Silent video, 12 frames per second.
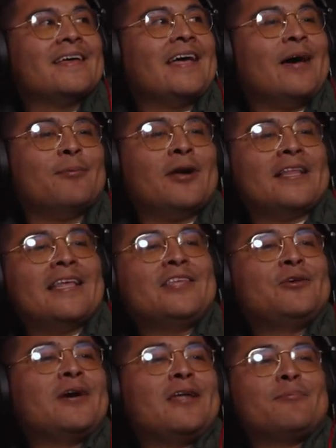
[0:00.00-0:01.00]
Albert, I think
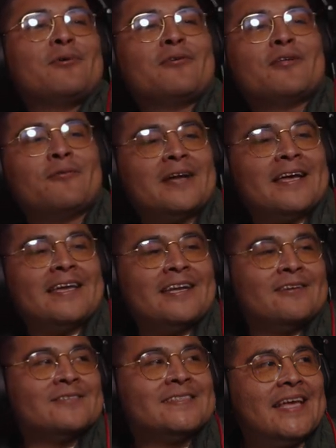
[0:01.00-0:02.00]
you got to be over there. We're not
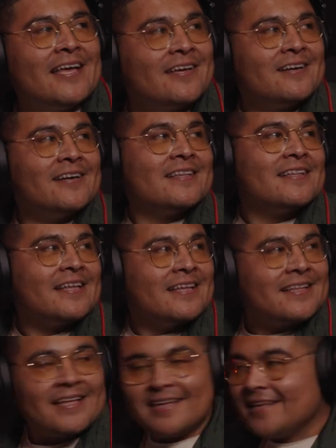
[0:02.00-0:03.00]
getting no sound or nothing
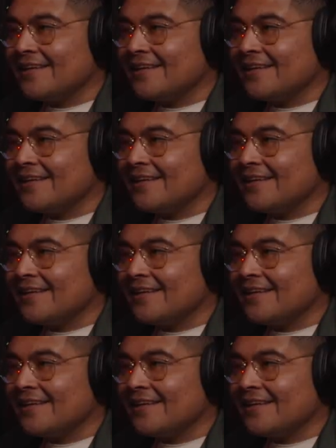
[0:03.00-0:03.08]
like that.